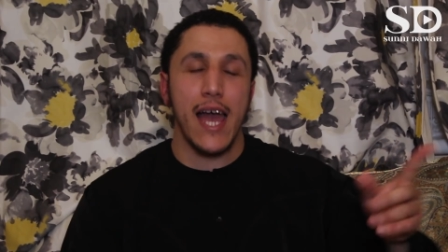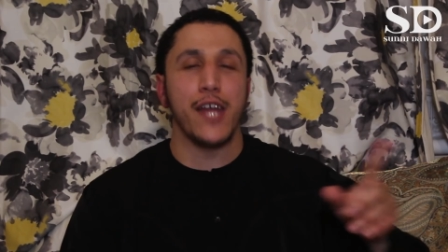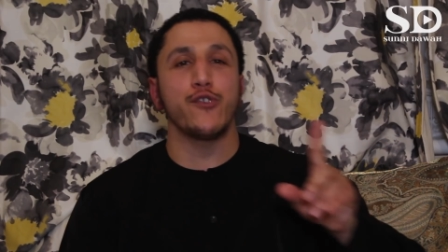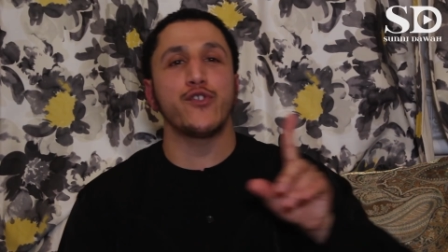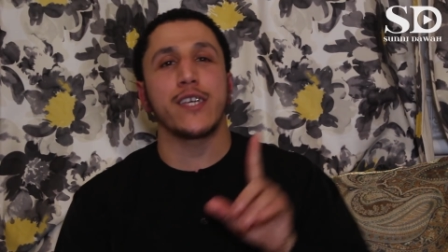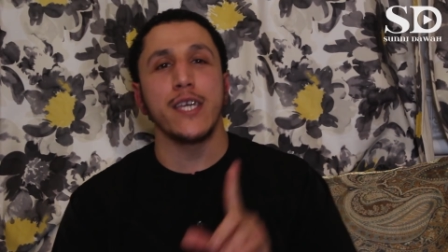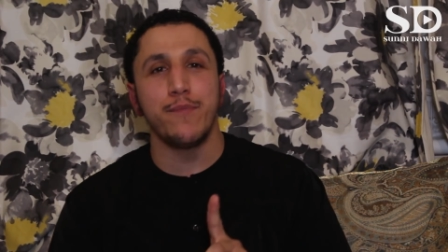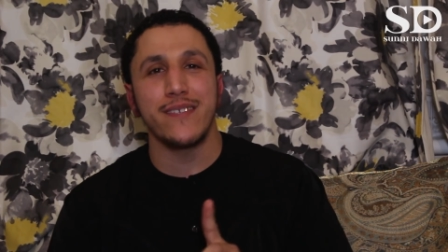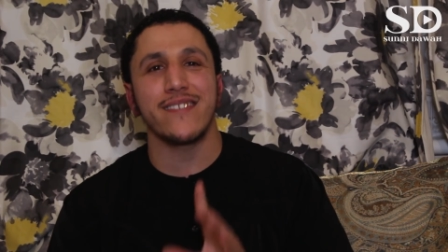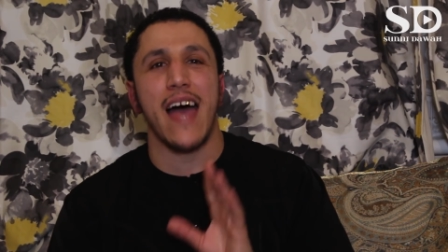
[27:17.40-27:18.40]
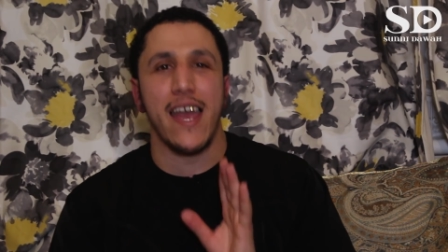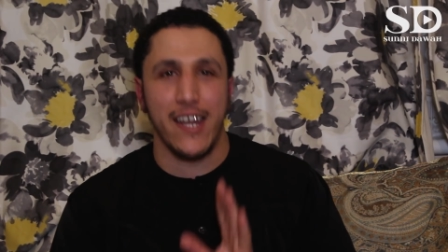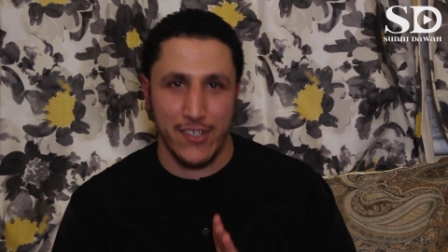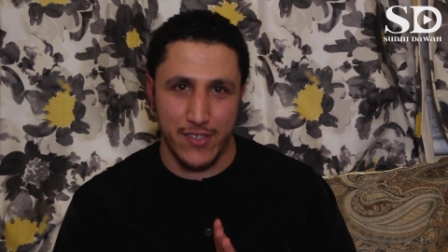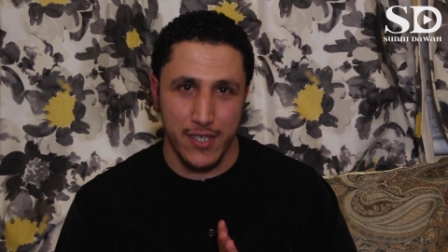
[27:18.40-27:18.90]
and used to keep
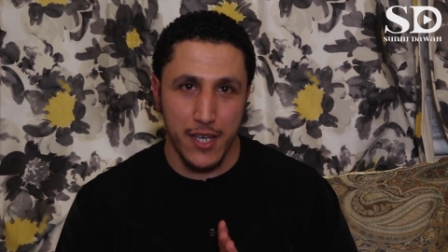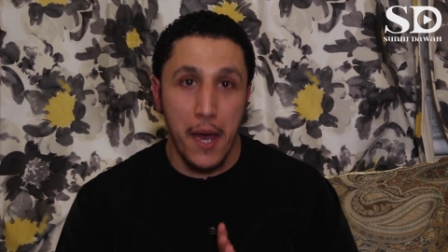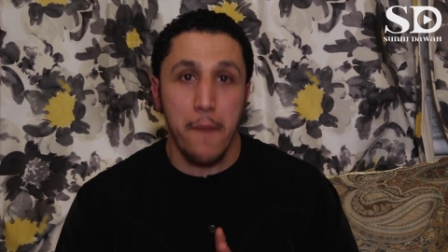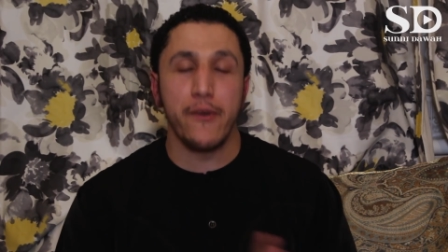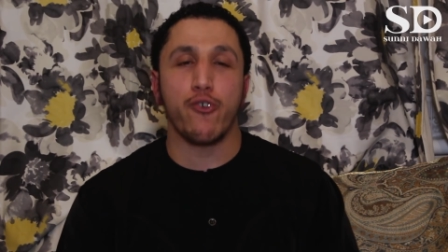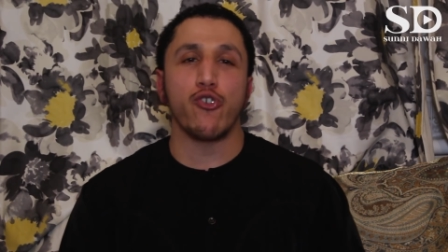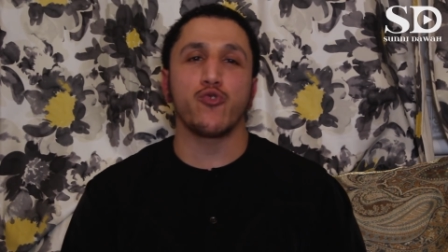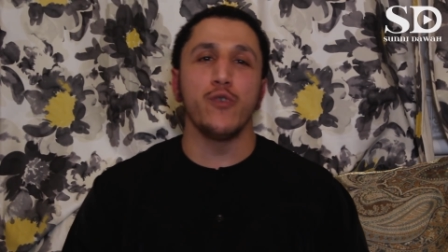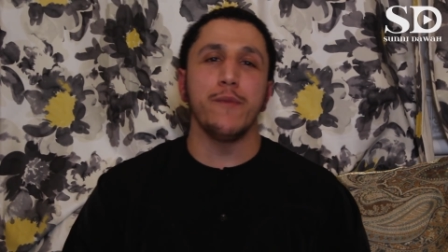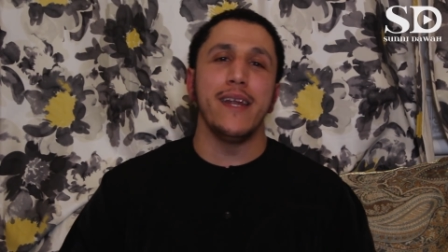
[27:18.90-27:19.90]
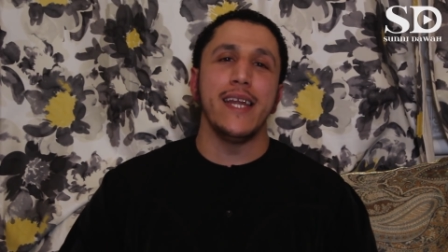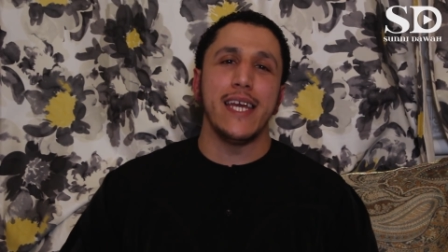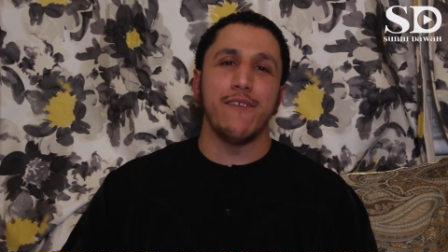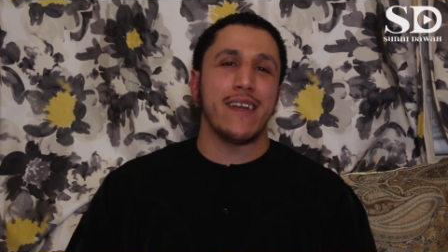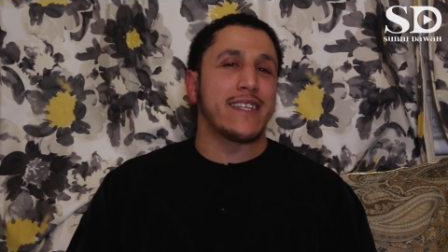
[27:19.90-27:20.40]
silent, because we
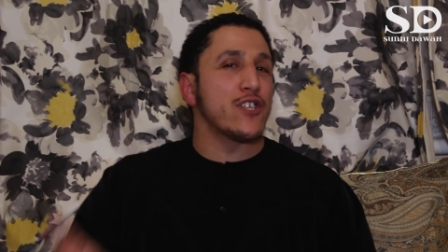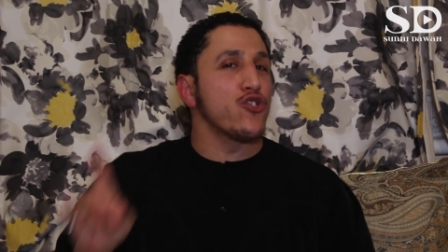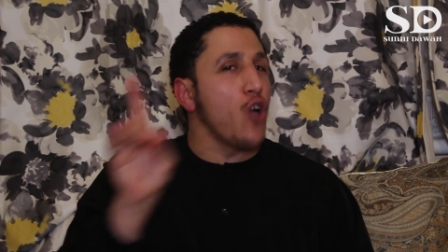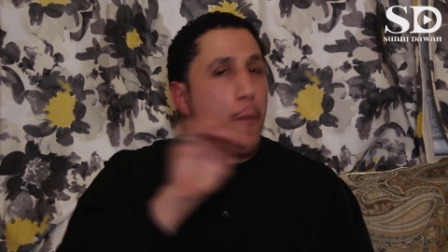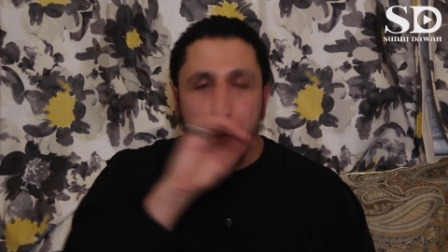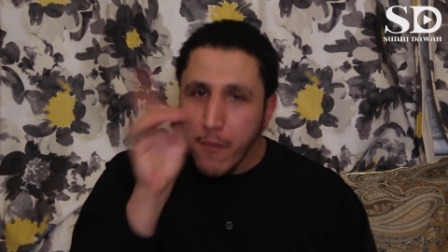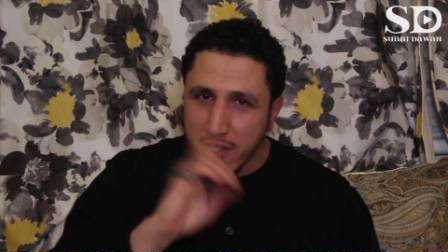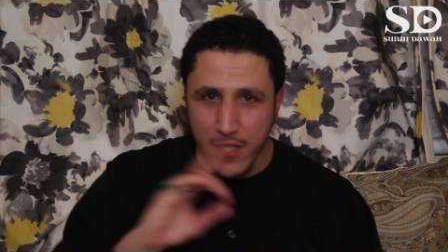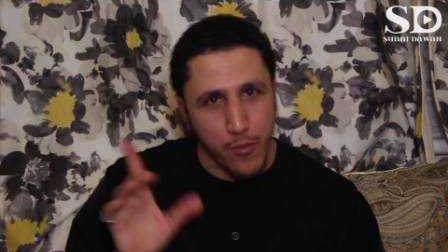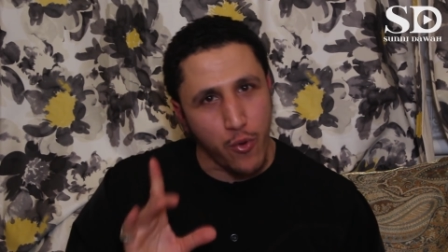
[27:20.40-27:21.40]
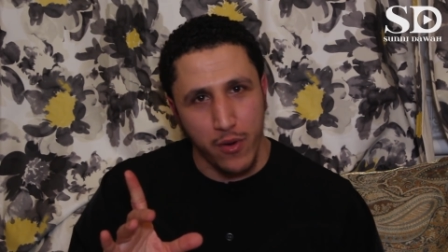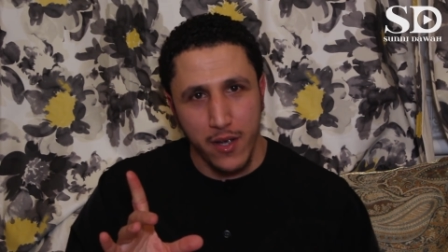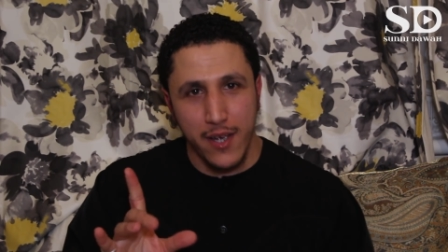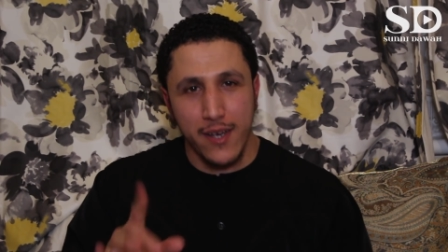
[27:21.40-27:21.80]
believe it is not permissible.